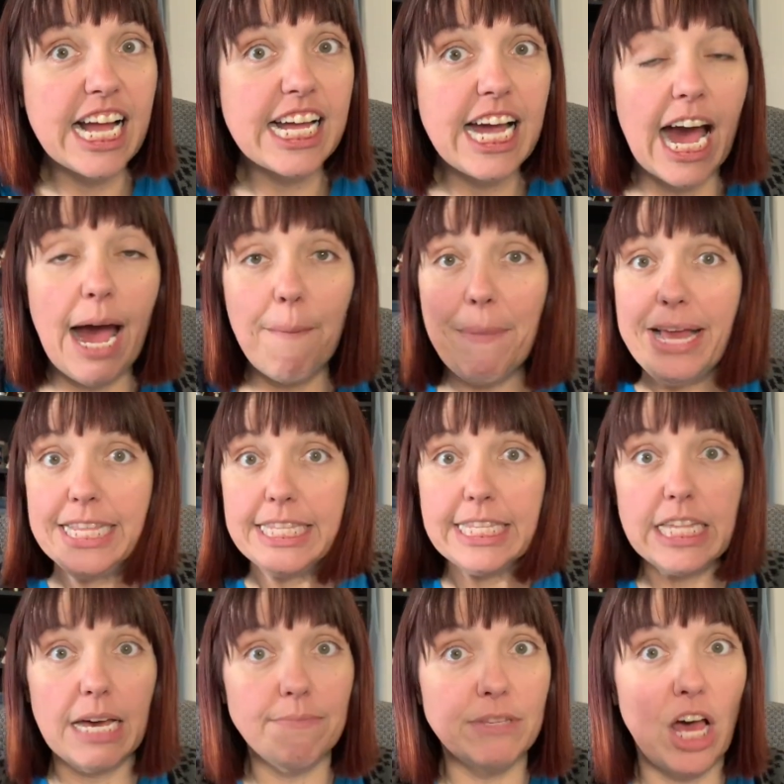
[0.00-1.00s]
Comments,
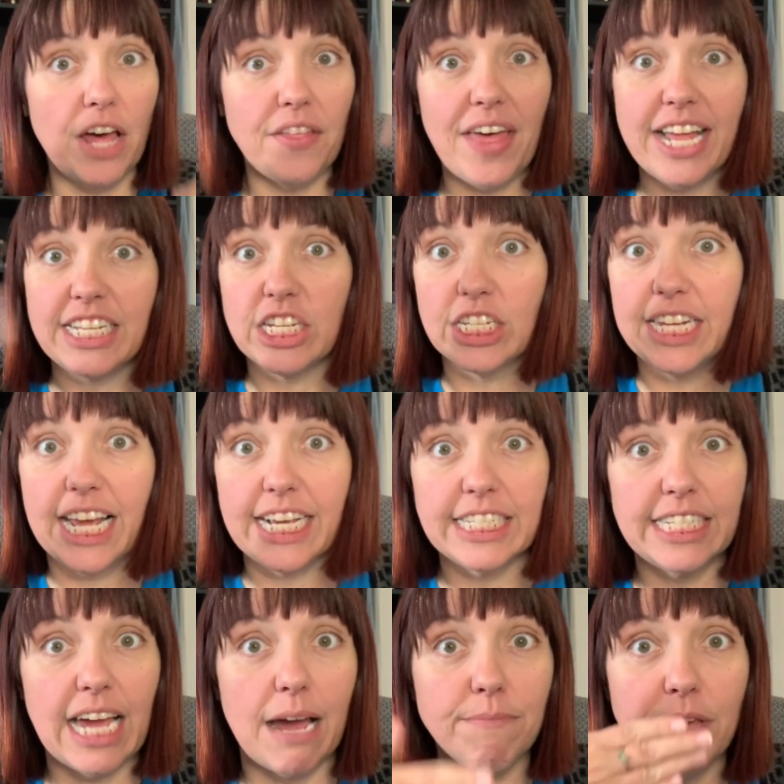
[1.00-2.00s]
thumbs, all that. Till
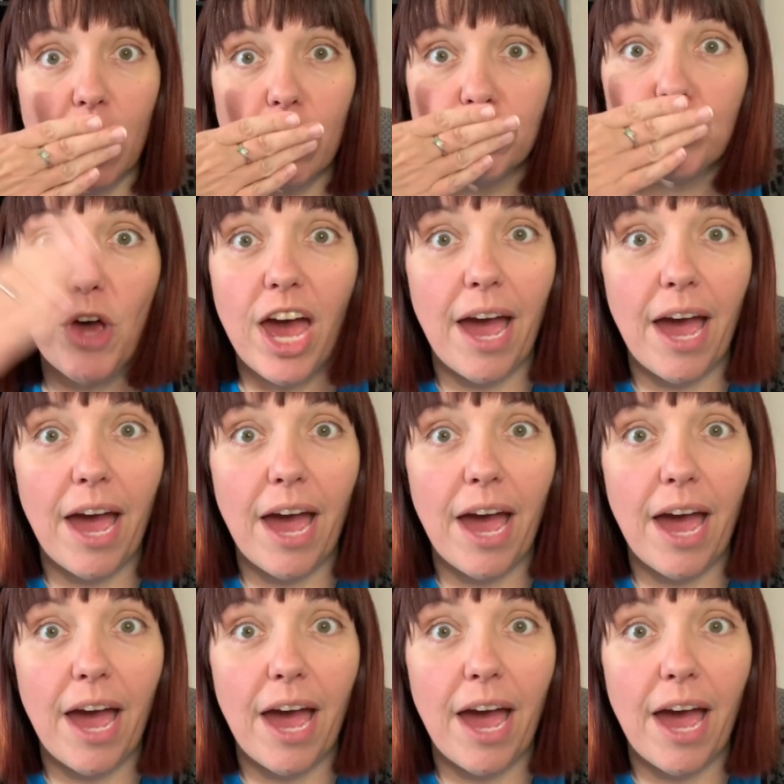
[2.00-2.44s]
next time, y'all.